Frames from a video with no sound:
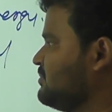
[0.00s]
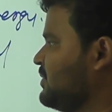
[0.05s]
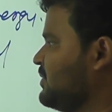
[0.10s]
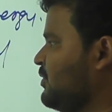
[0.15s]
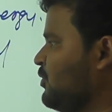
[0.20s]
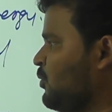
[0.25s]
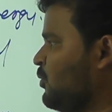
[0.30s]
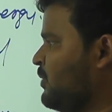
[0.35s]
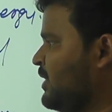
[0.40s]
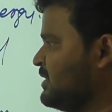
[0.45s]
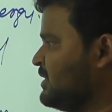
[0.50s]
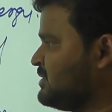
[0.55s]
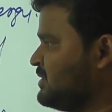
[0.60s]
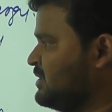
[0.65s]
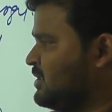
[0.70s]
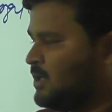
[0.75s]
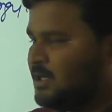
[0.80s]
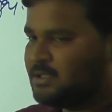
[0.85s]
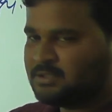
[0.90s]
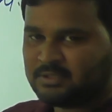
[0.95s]
UPSC
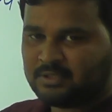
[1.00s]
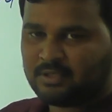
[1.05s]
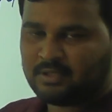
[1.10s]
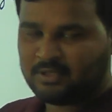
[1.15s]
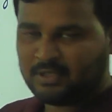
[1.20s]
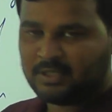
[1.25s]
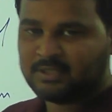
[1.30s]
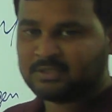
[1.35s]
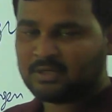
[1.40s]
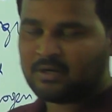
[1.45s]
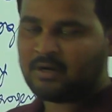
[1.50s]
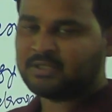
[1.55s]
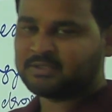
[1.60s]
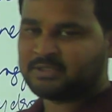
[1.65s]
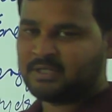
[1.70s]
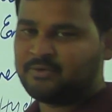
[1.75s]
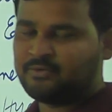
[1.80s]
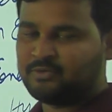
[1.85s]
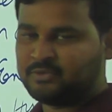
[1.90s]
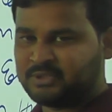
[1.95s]
is
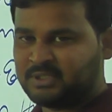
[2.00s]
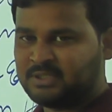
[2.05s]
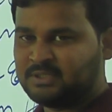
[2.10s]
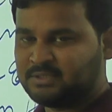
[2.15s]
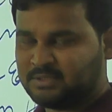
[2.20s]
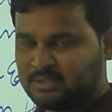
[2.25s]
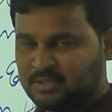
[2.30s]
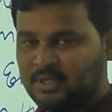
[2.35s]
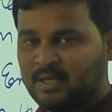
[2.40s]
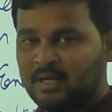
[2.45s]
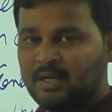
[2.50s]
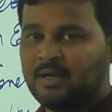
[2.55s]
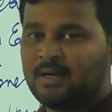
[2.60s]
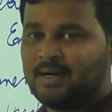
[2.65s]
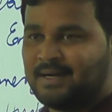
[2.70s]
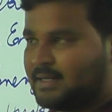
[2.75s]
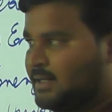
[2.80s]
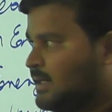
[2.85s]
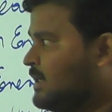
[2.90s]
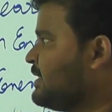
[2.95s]
asking questions
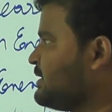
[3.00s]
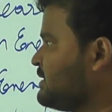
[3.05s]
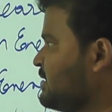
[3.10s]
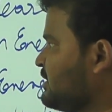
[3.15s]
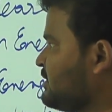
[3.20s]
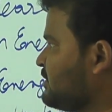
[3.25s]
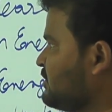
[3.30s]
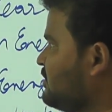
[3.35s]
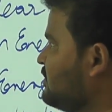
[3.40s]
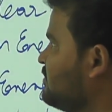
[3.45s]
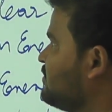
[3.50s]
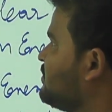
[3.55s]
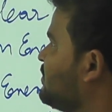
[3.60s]
related to